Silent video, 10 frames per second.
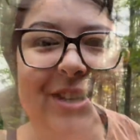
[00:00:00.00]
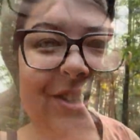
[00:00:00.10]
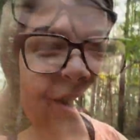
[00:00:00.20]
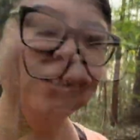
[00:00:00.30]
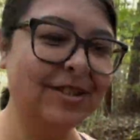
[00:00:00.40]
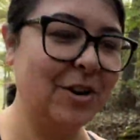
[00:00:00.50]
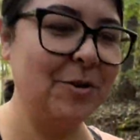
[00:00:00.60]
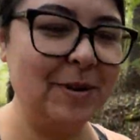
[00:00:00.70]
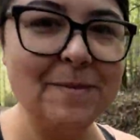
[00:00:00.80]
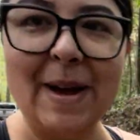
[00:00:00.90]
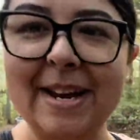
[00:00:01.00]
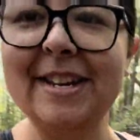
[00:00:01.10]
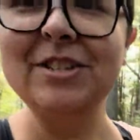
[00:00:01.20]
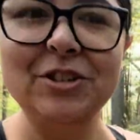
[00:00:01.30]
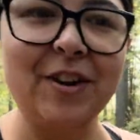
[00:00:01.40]
Hey guys, so we made
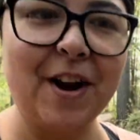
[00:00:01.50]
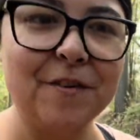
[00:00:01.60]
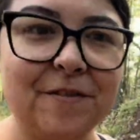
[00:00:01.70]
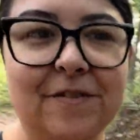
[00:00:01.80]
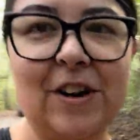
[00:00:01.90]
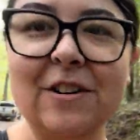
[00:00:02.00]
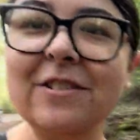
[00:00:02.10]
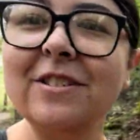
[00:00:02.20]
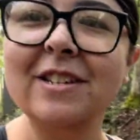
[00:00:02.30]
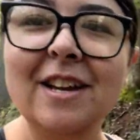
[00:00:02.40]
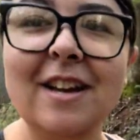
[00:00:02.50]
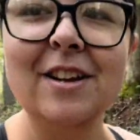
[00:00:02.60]
it to our first